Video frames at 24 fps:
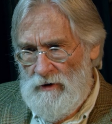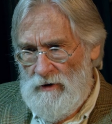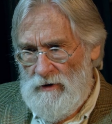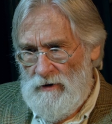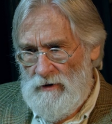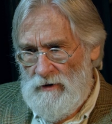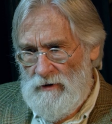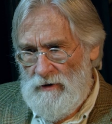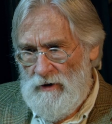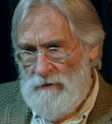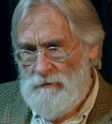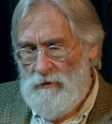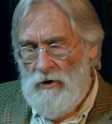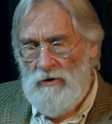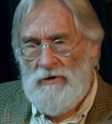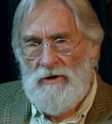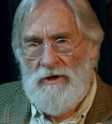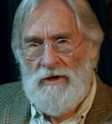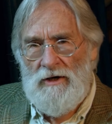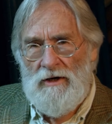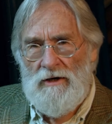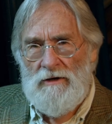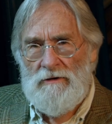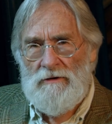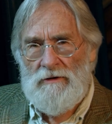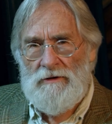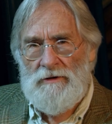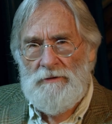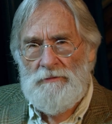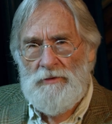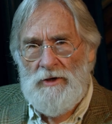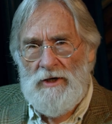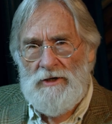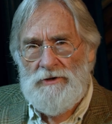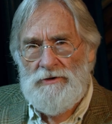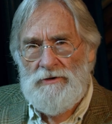uh, a broken color
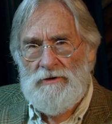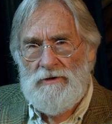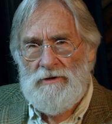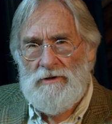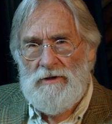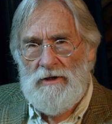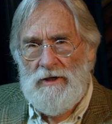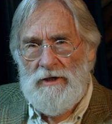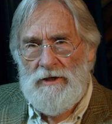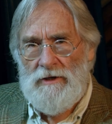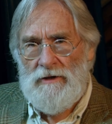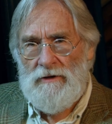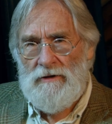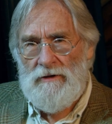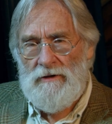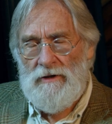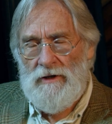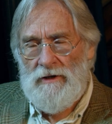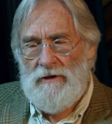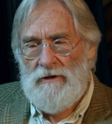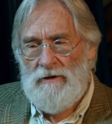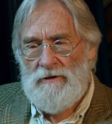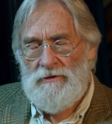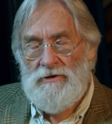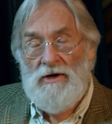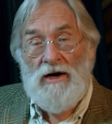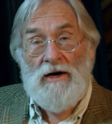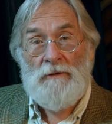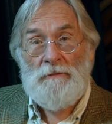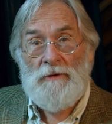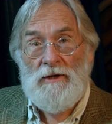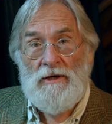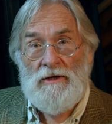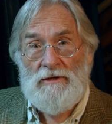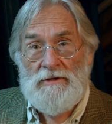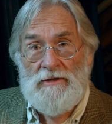impressionist like like a
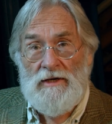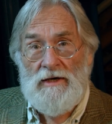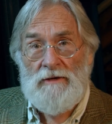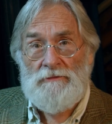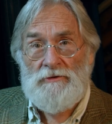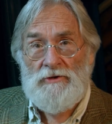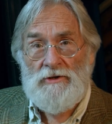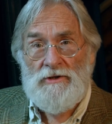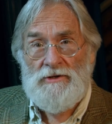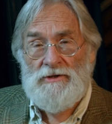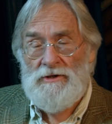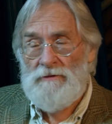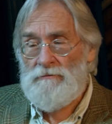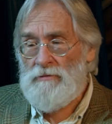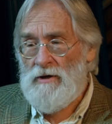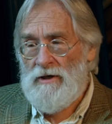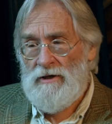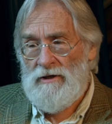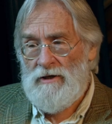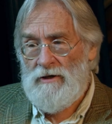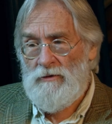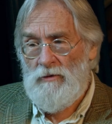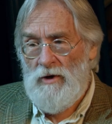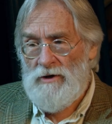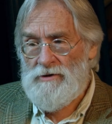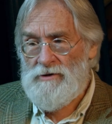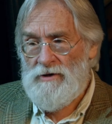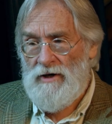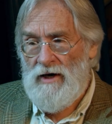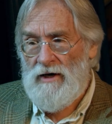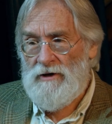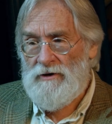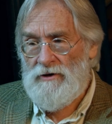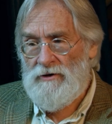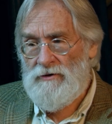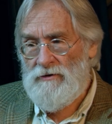Tarbell. At times, you can see plainly was
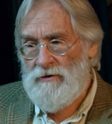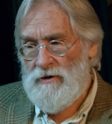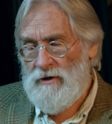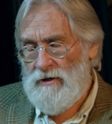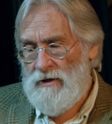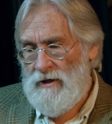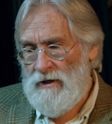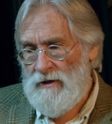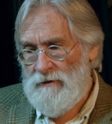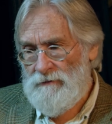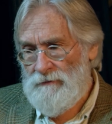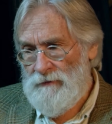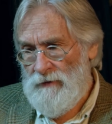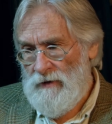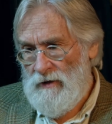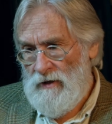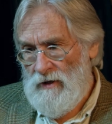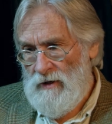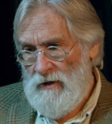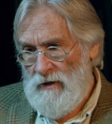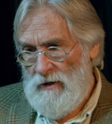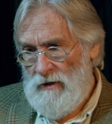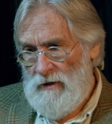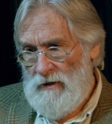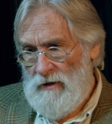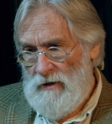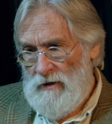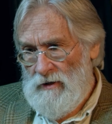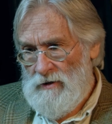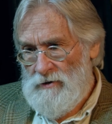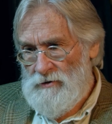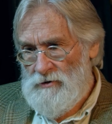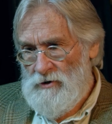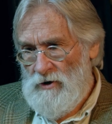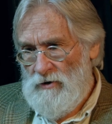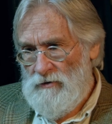not doing that.
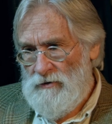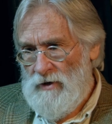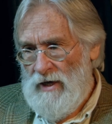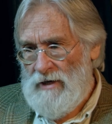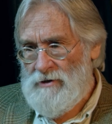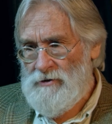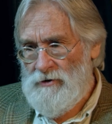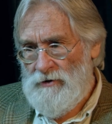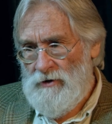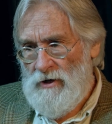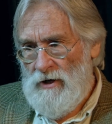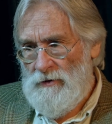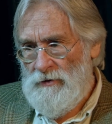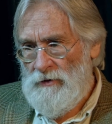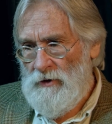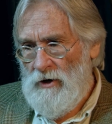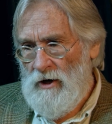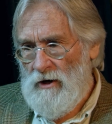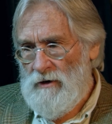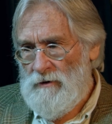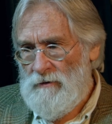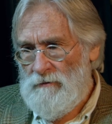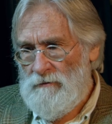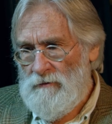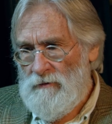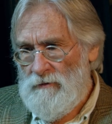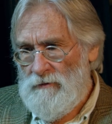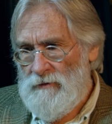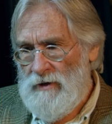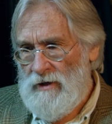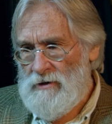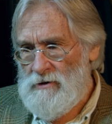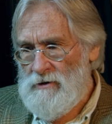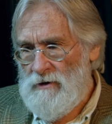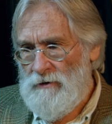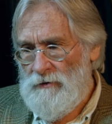So that's a thought.
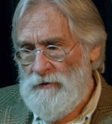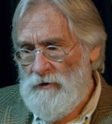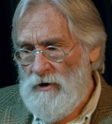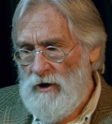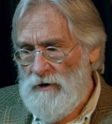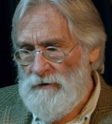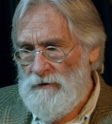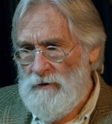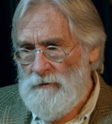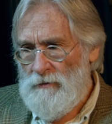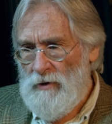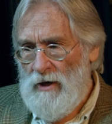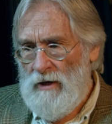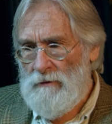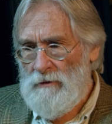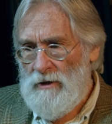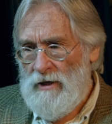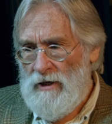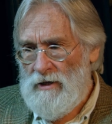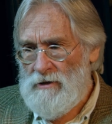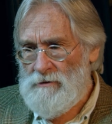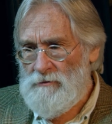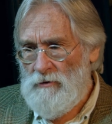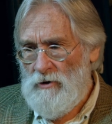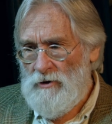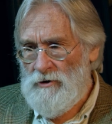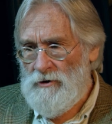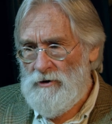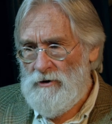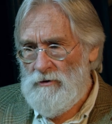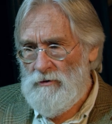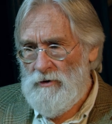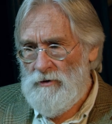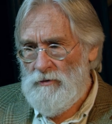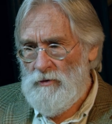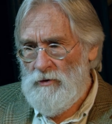That's a thought that probably has more to
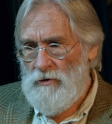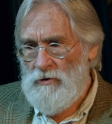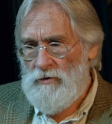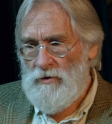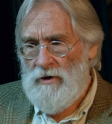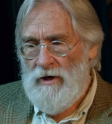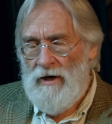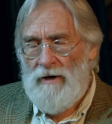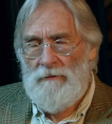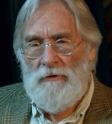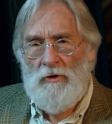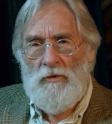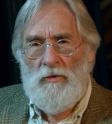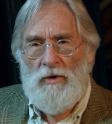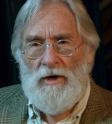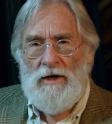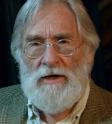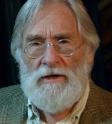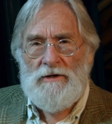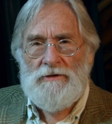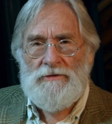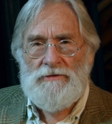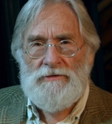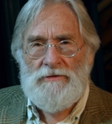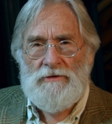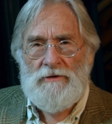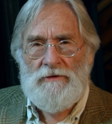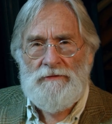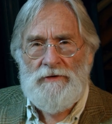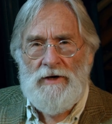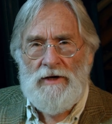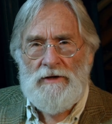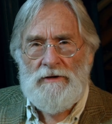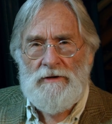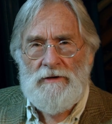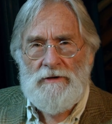do with who Gammell was and the
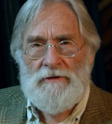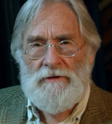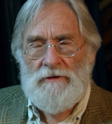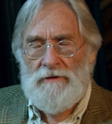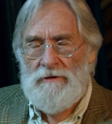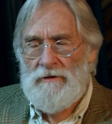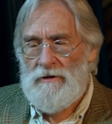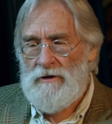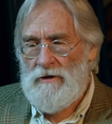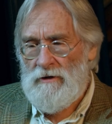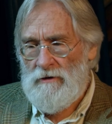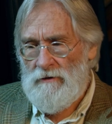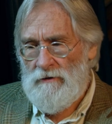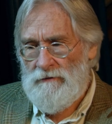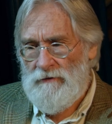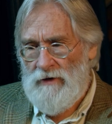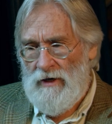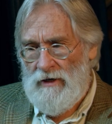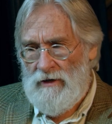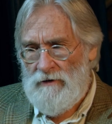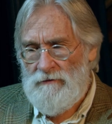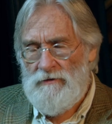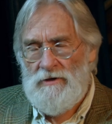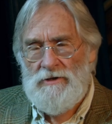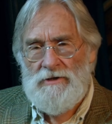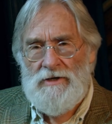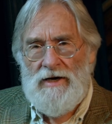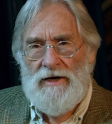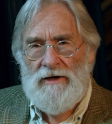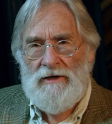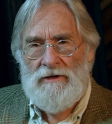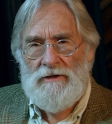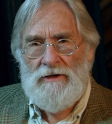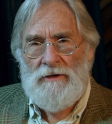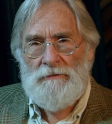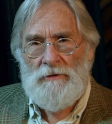fact that you know the fact of his
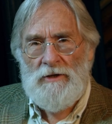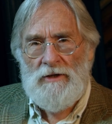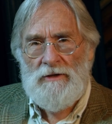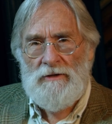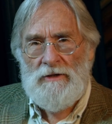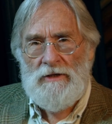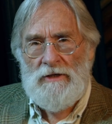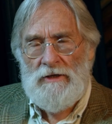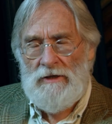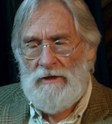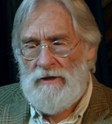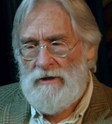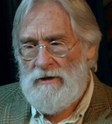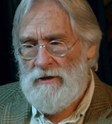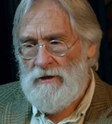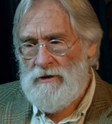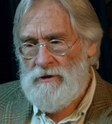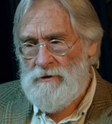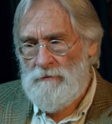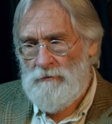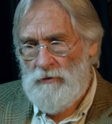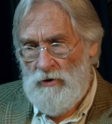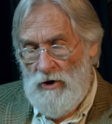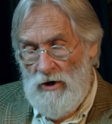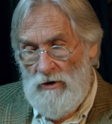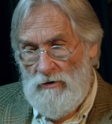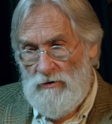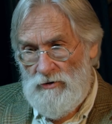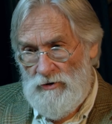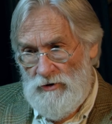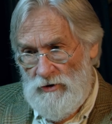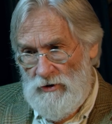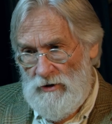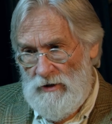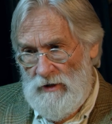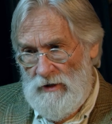academic thinking and his
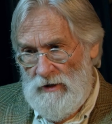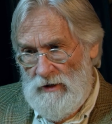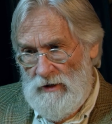approach,